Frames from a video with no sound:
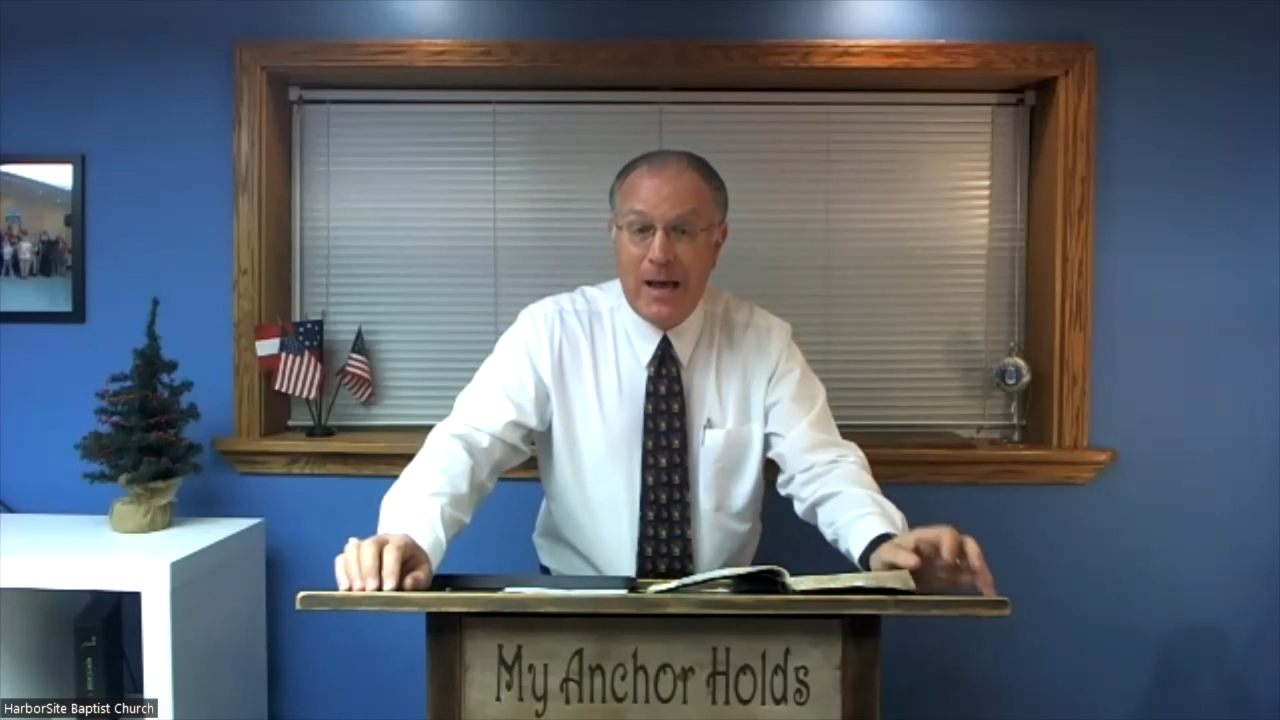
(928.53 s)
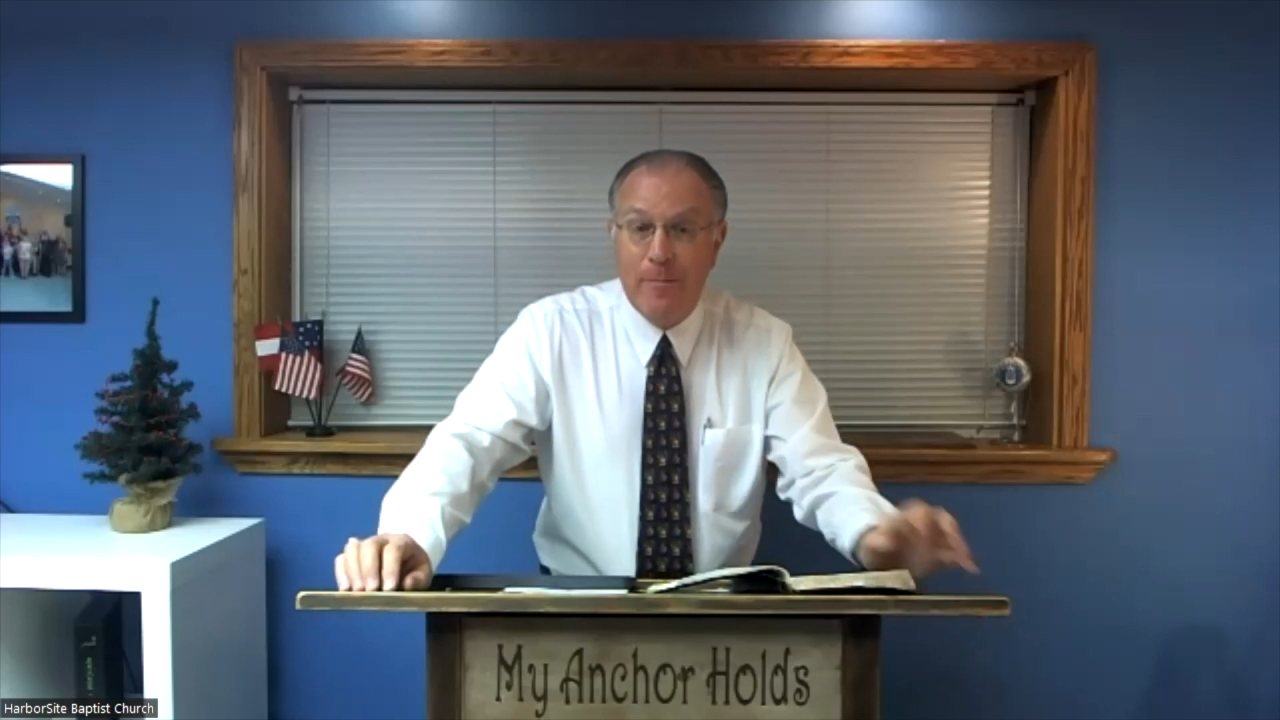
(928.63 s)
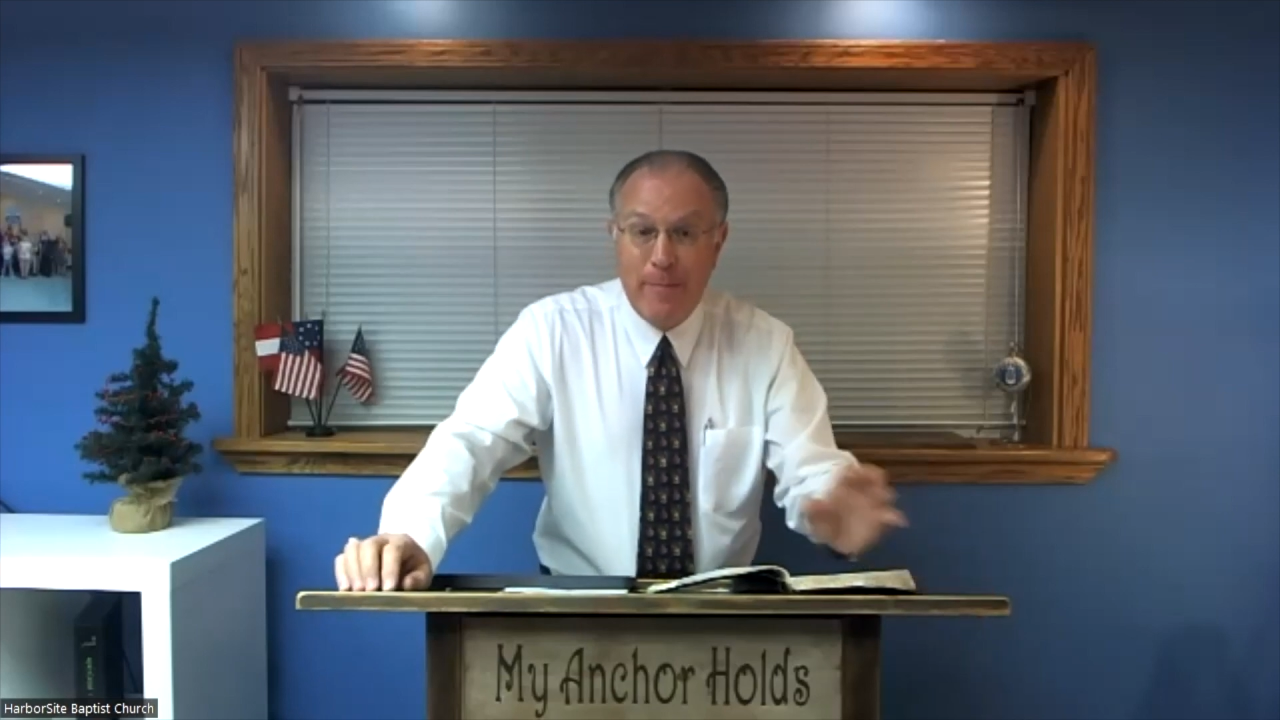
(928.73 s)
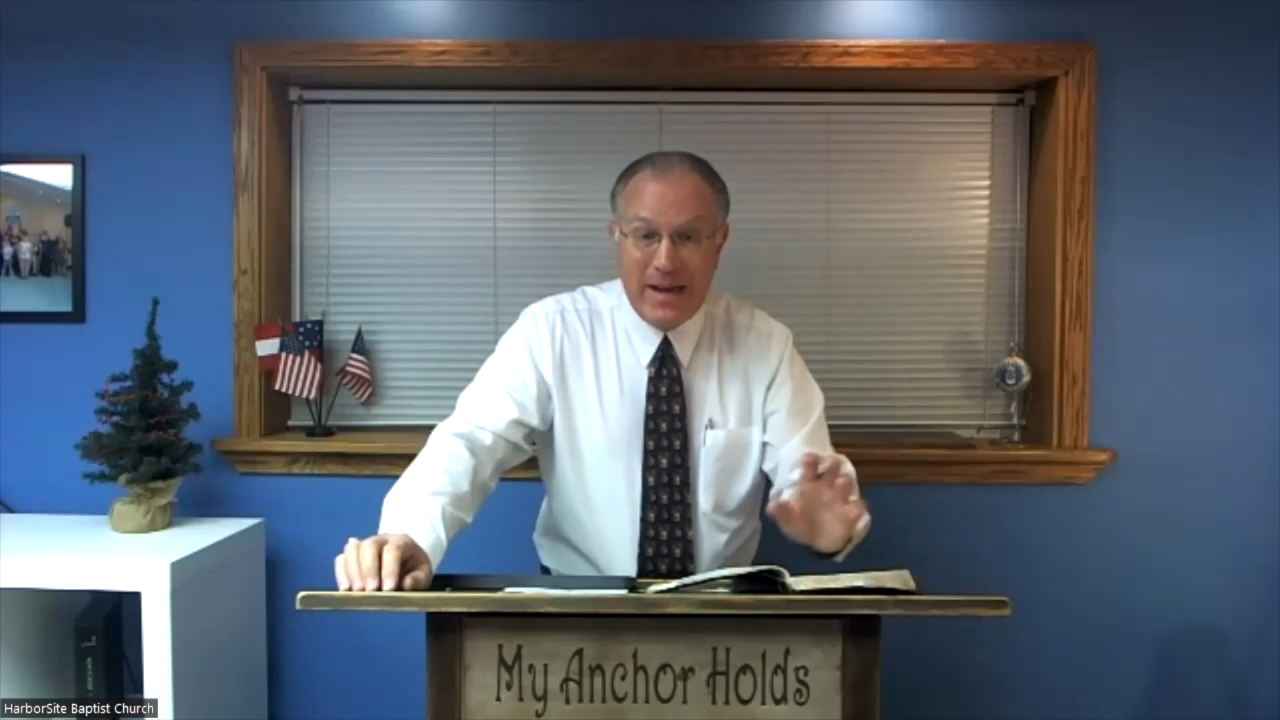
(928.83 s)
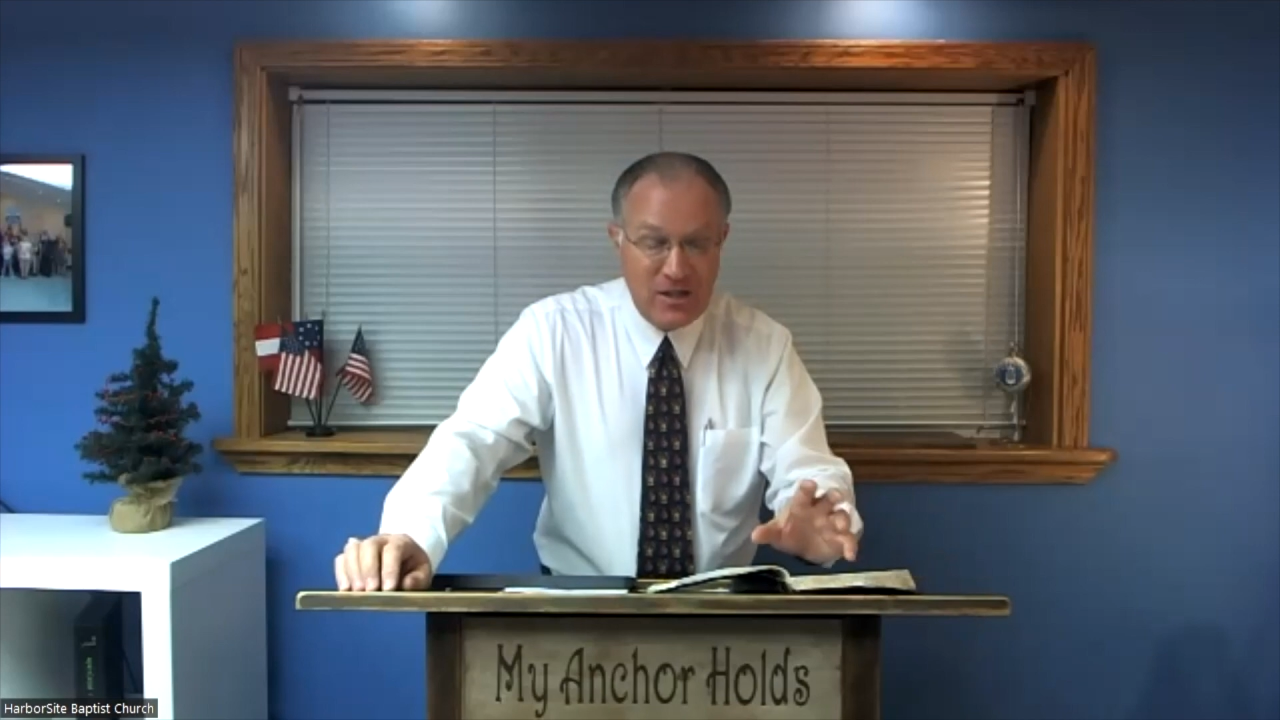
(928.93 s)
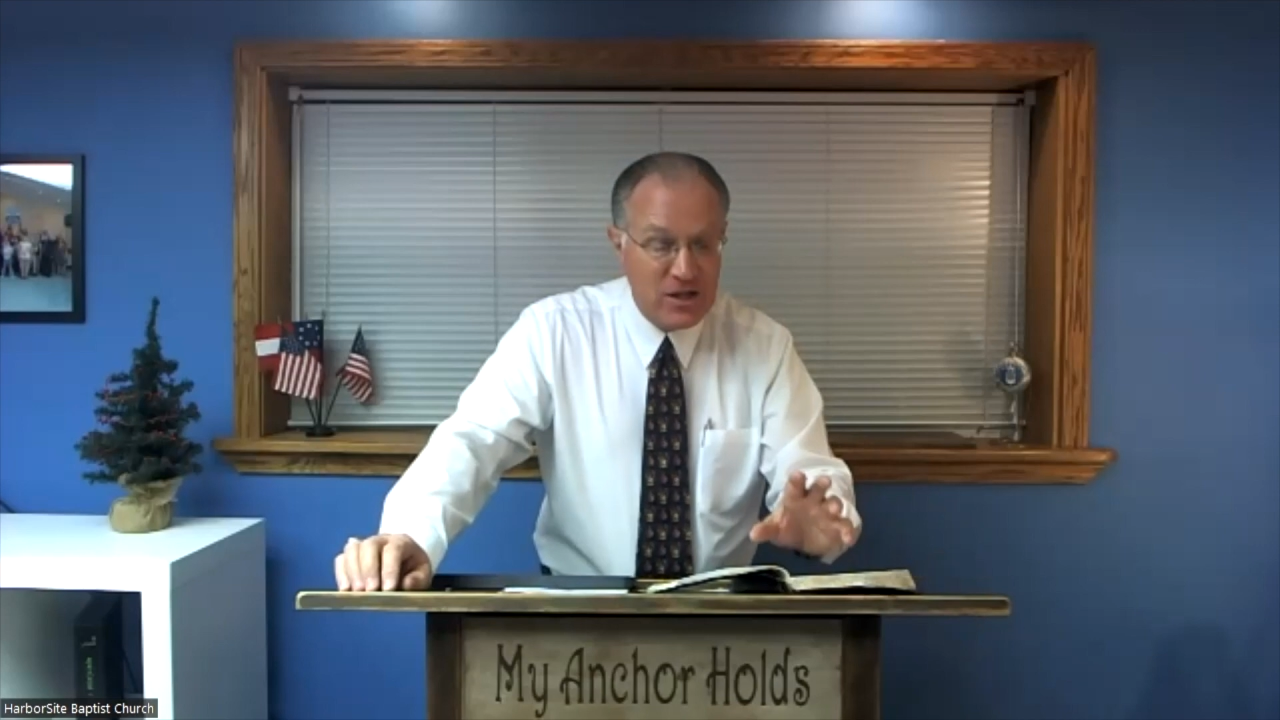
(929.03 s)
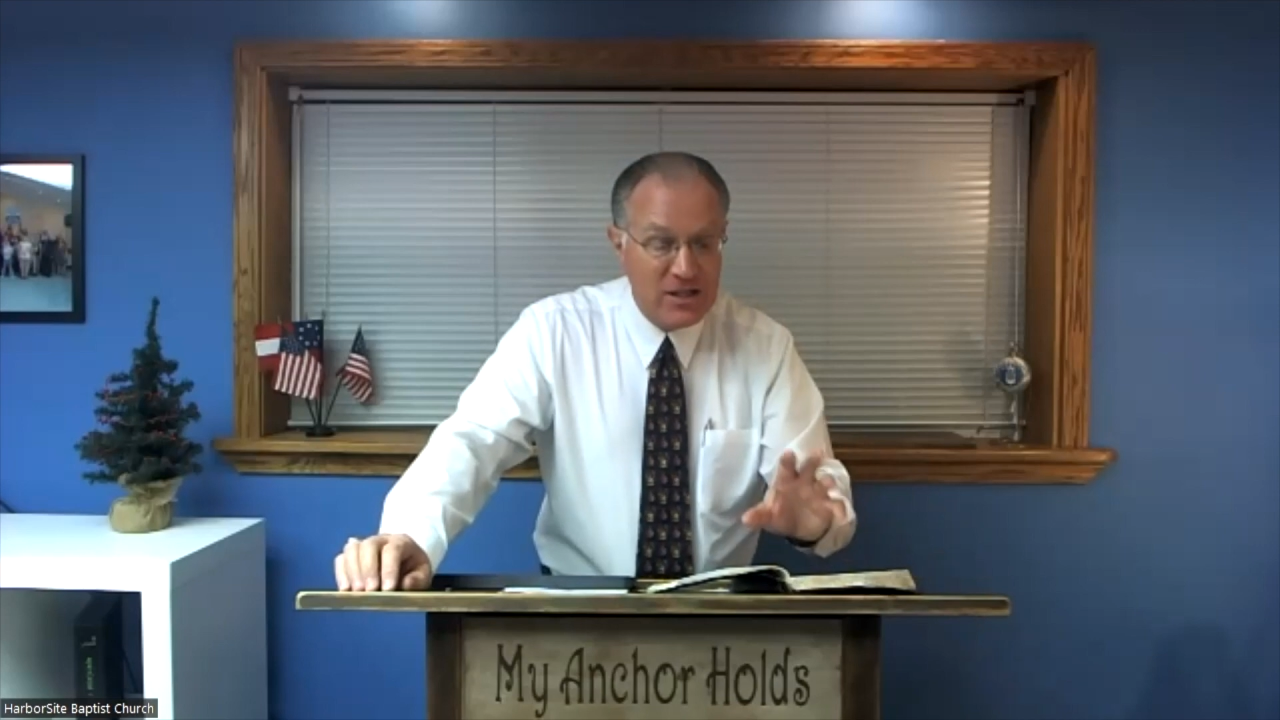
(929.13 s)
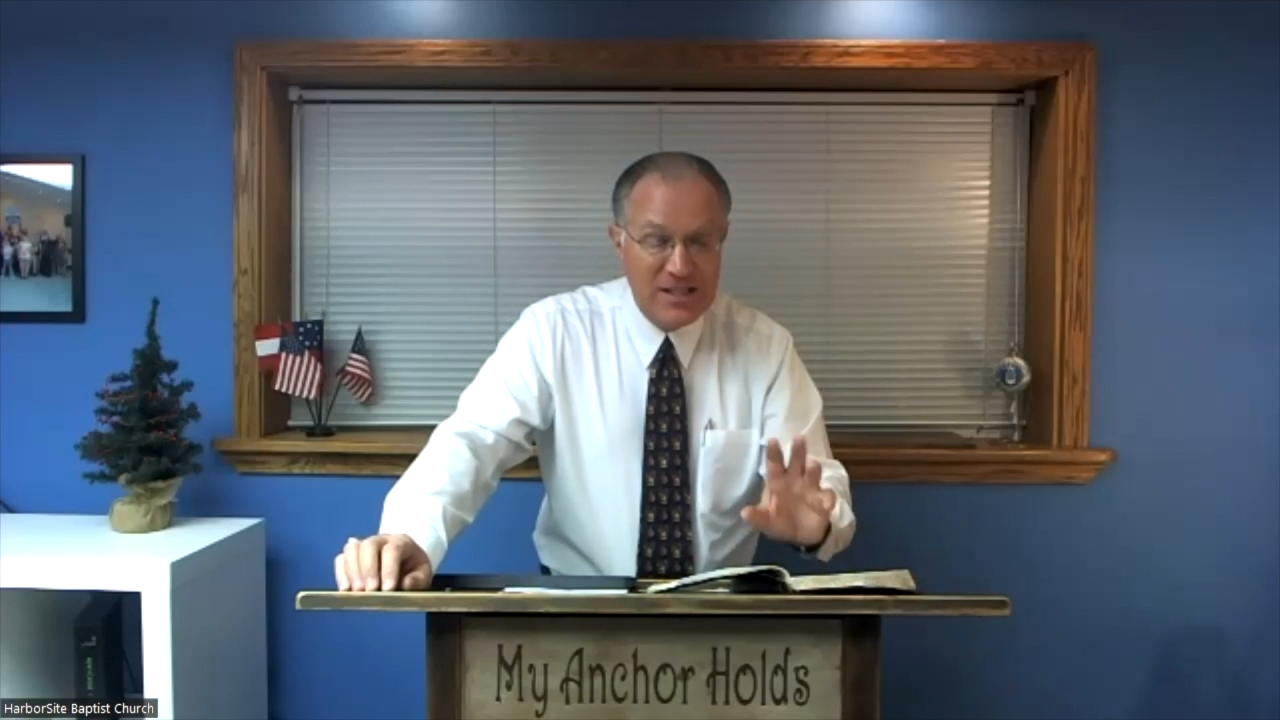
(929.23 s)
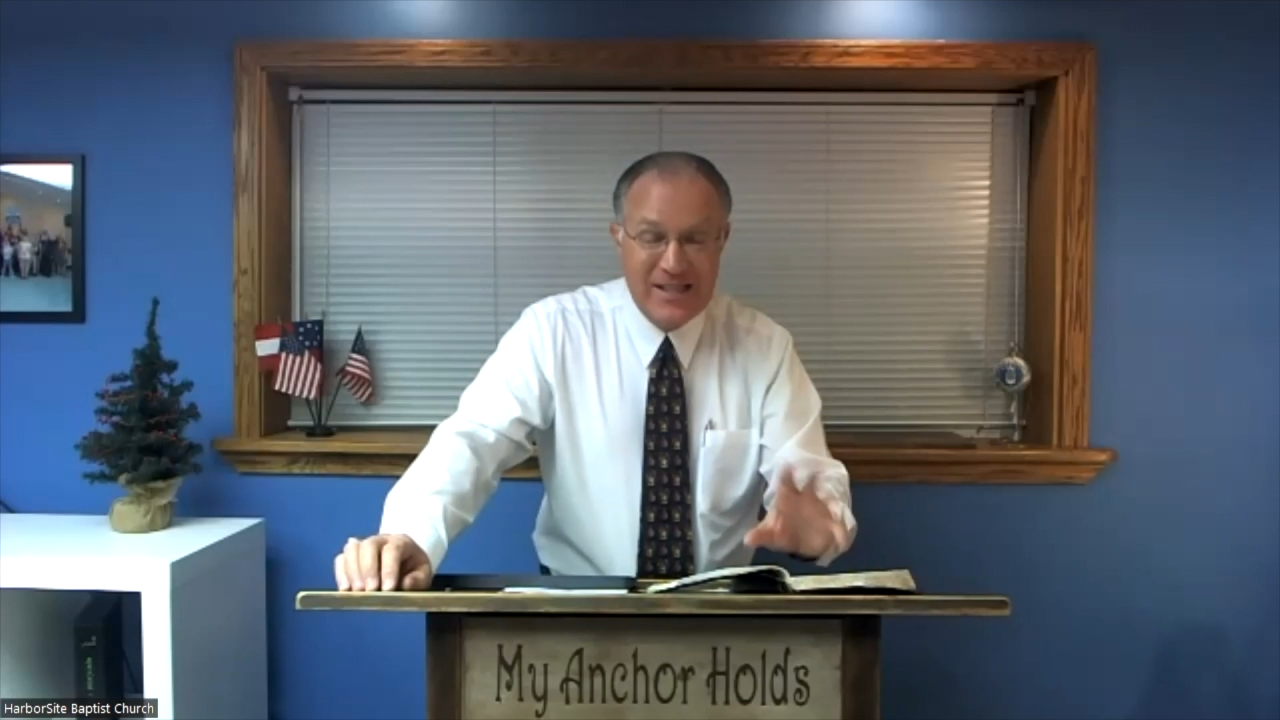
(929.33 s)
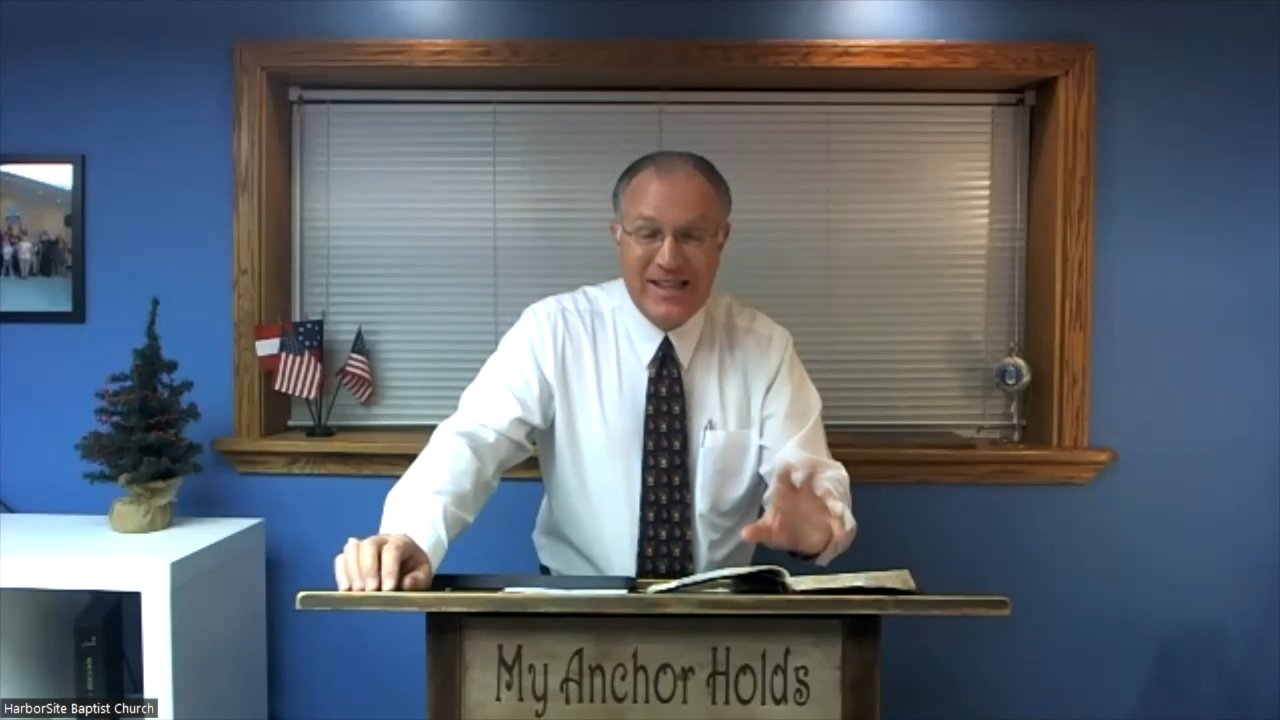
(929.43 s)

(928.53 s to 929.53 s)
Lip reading: mentions